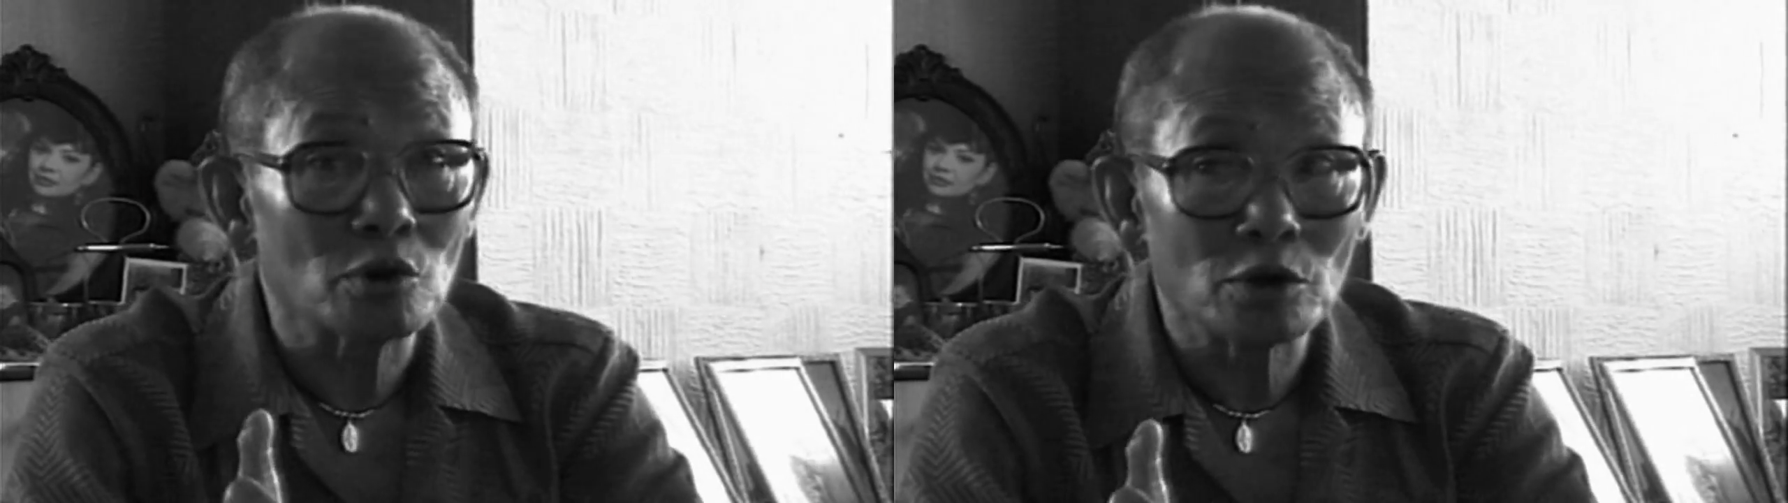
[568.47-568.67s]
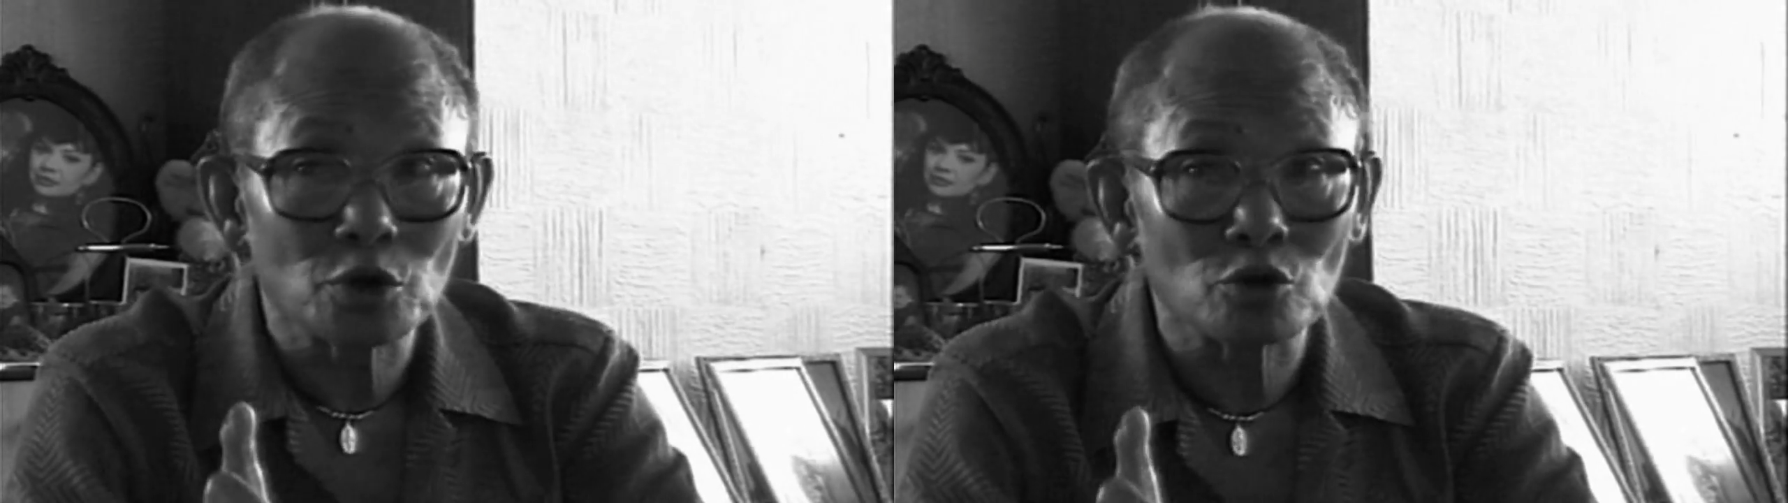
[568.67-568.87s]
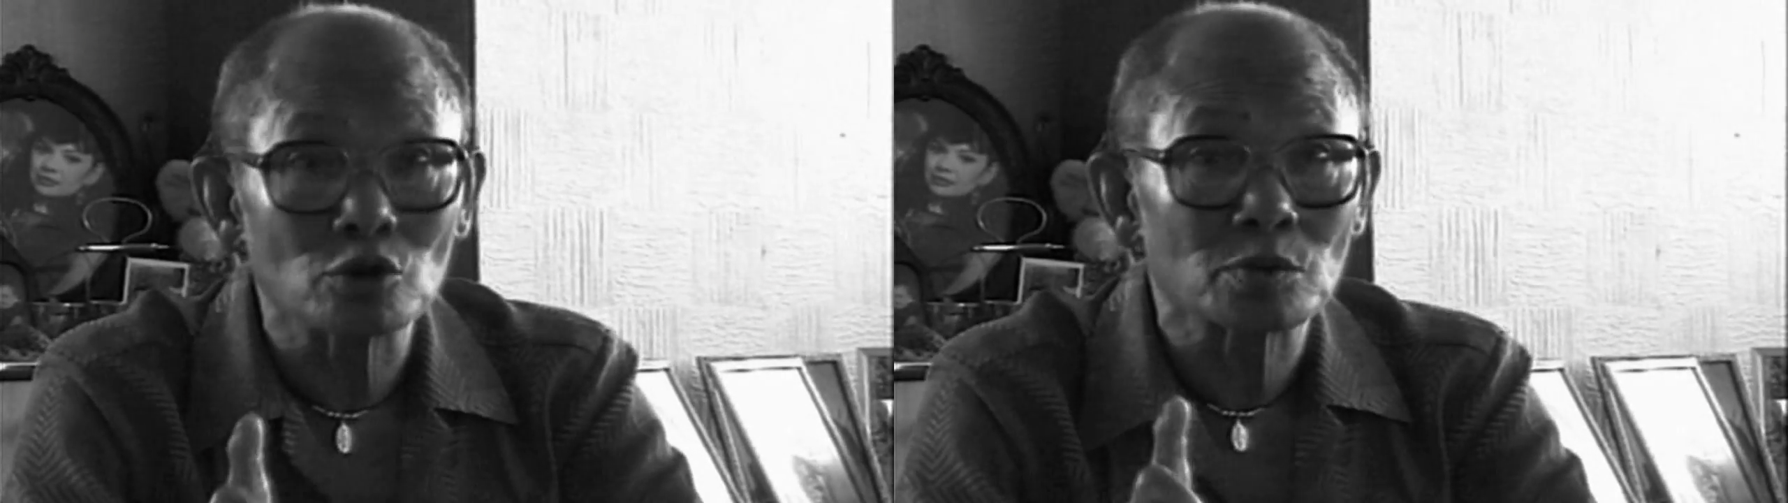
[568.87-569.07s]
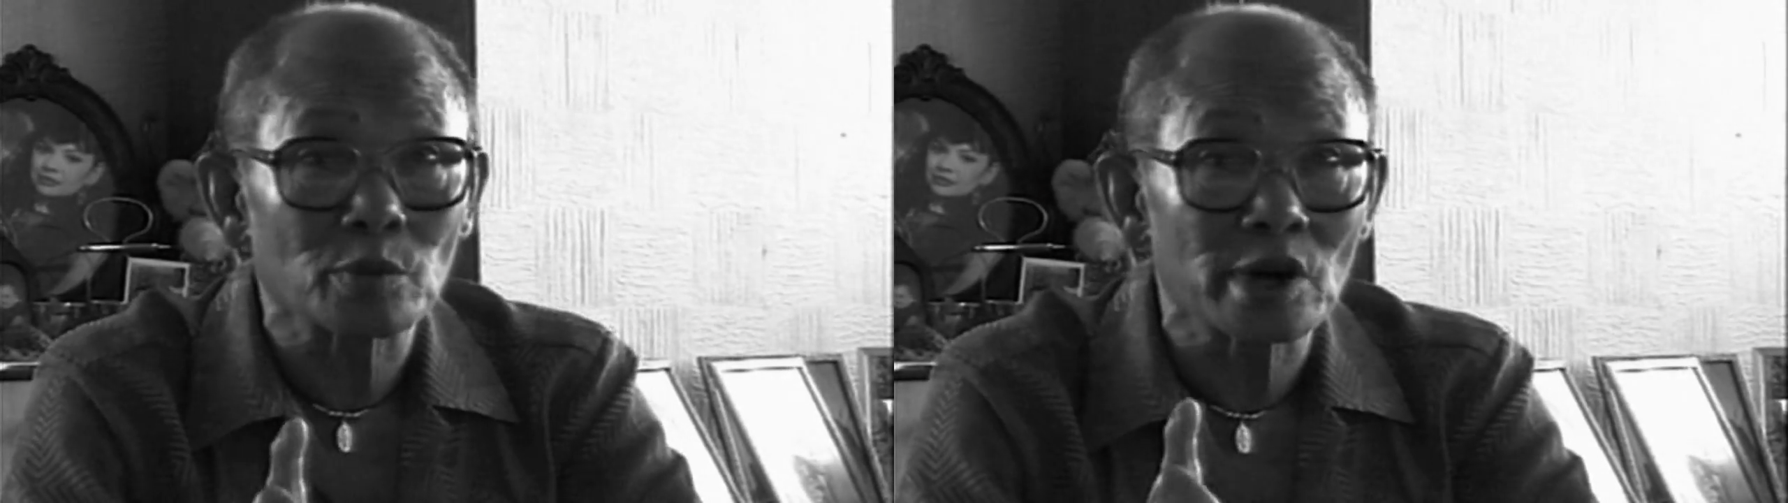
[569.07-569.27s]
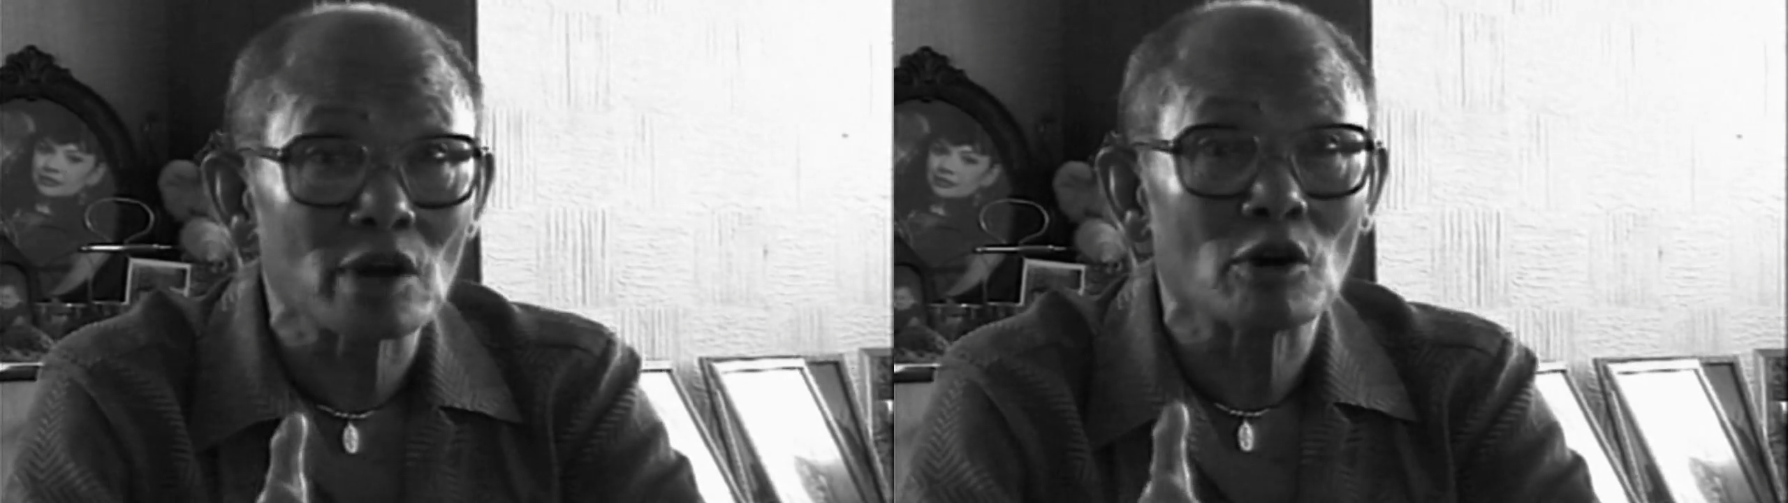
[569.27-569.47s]

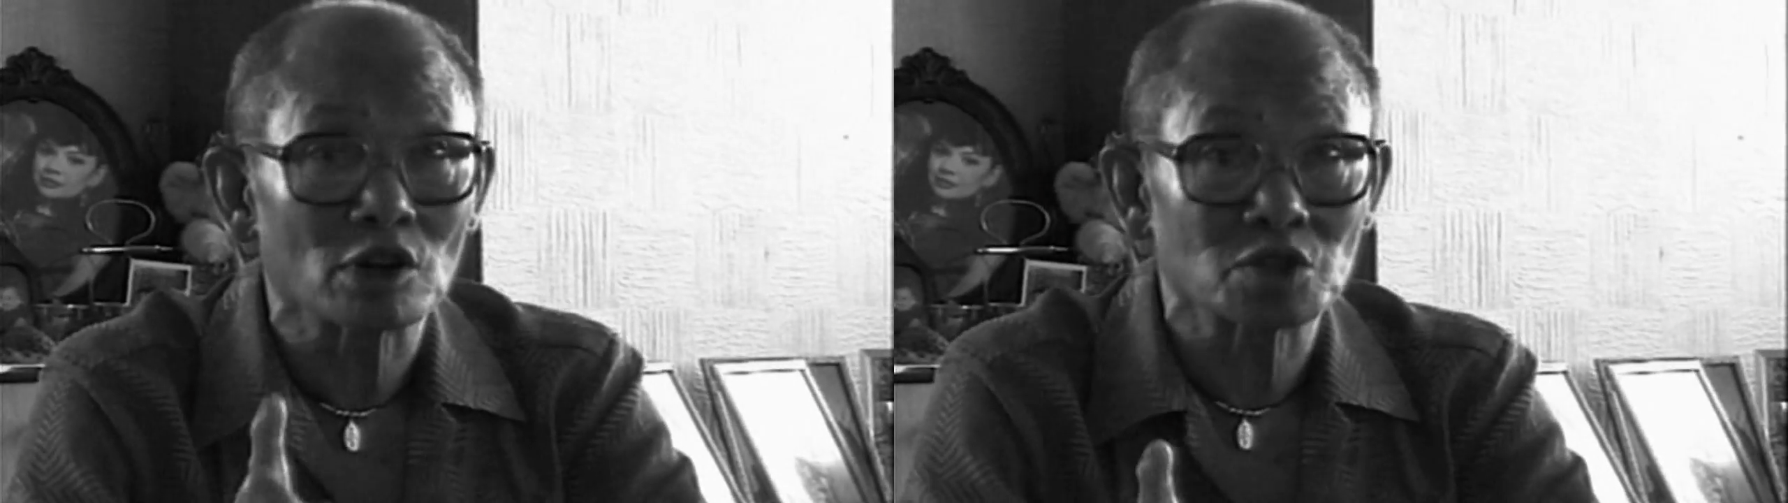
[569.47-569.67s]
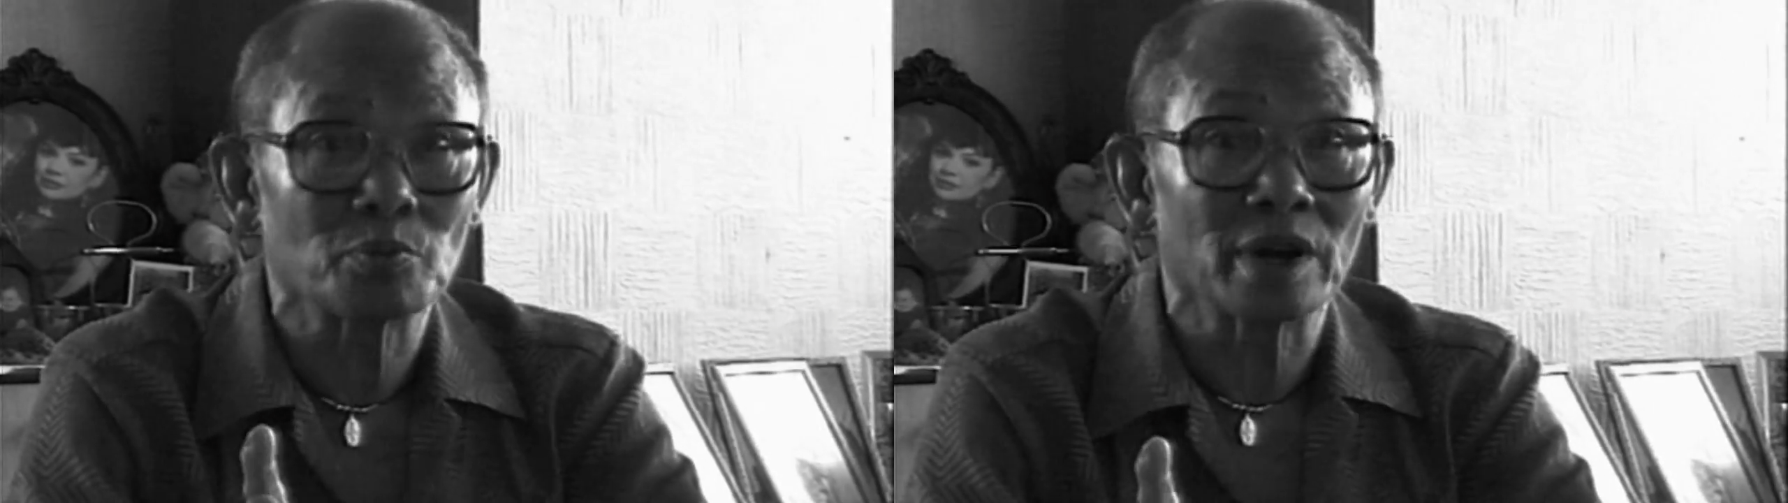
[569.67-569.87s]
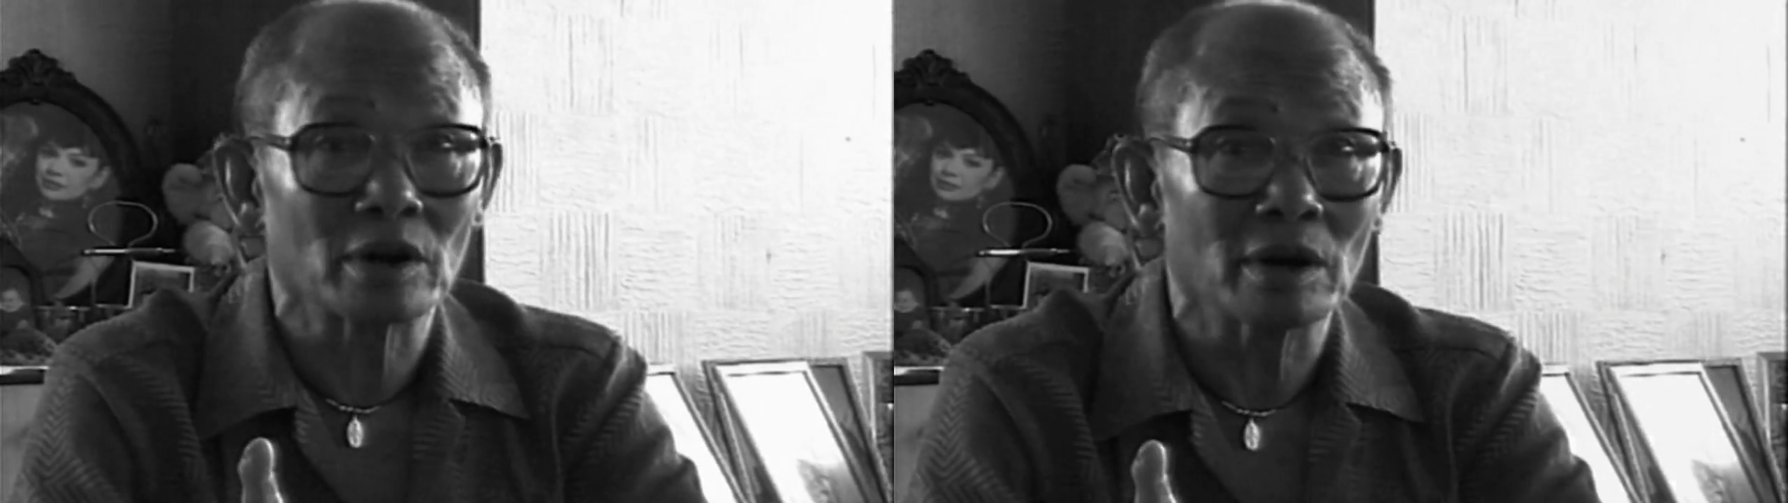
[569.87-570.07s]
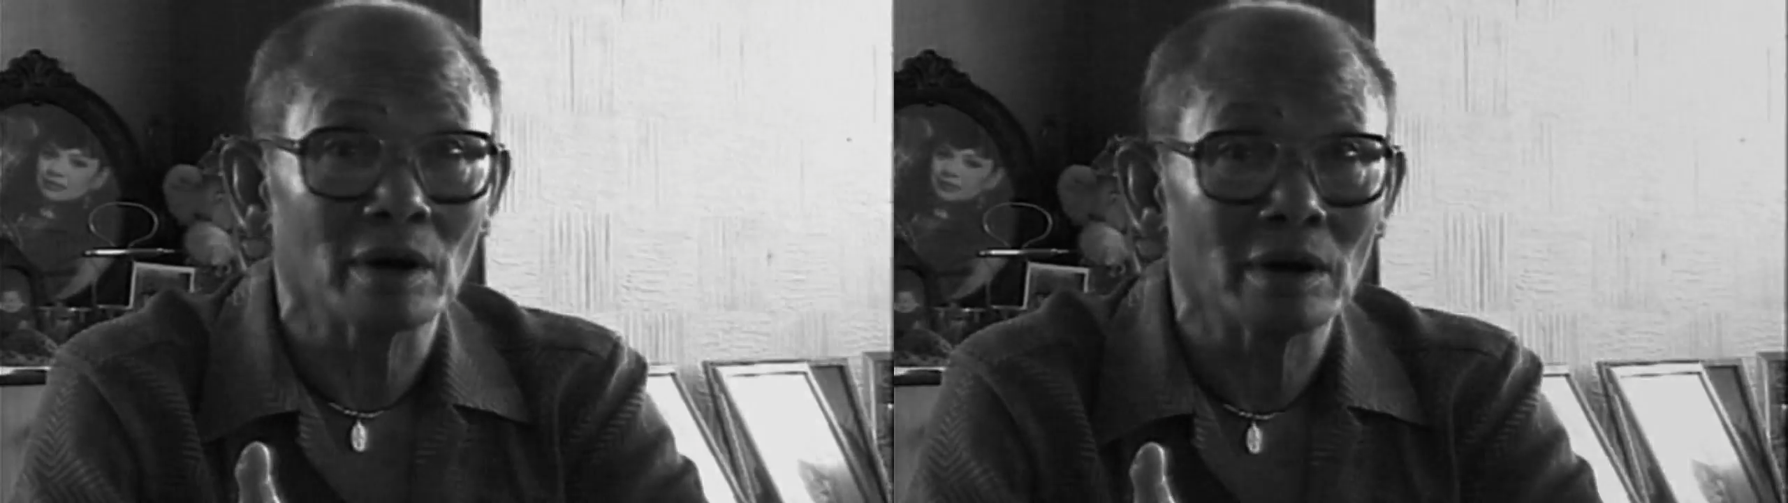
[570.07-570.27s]
Shrewsbury Hospital.